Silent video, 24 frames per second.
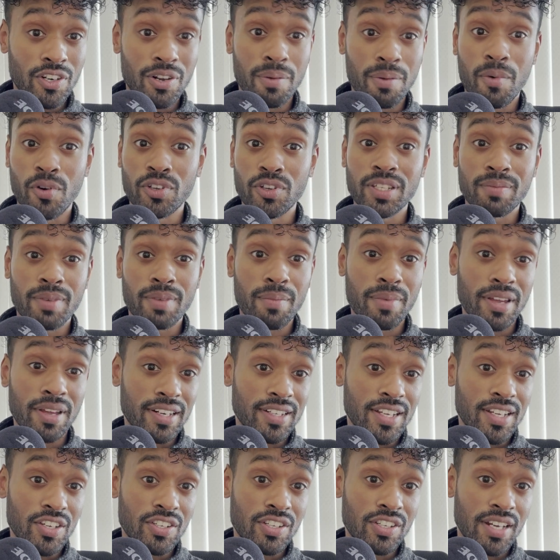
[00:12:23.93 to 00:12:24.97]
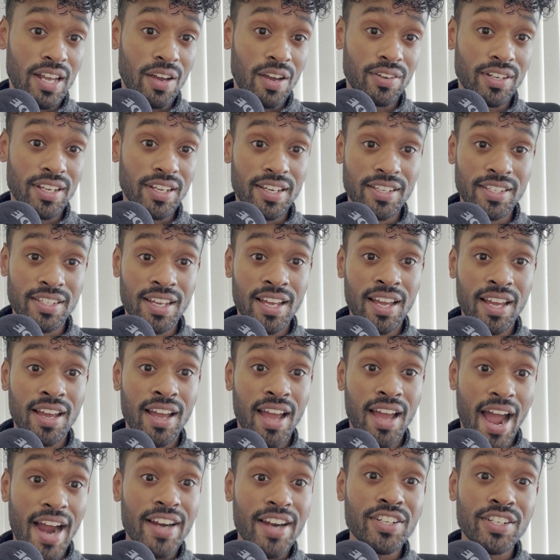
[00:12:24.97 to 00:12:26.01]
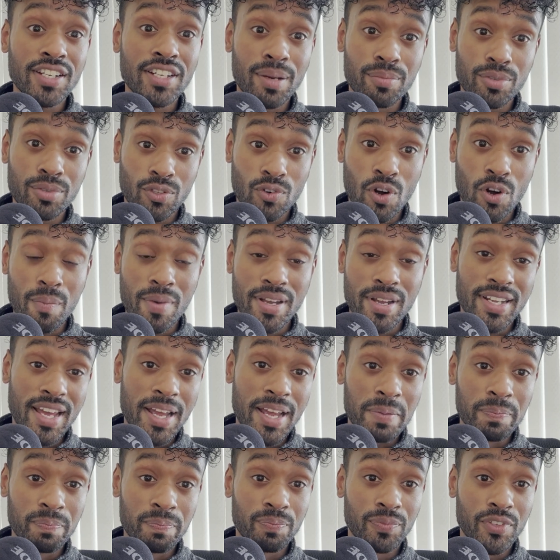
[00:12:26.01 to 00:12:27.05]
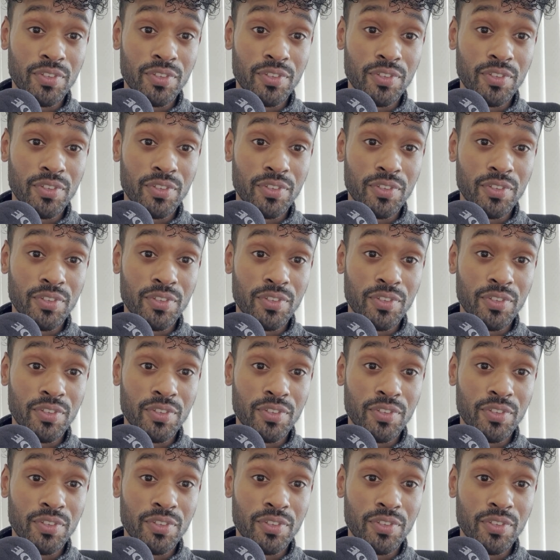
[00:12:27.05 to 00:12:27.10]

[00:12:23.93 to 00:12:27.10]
Most of my meditation nowadays actually comes throughout my day,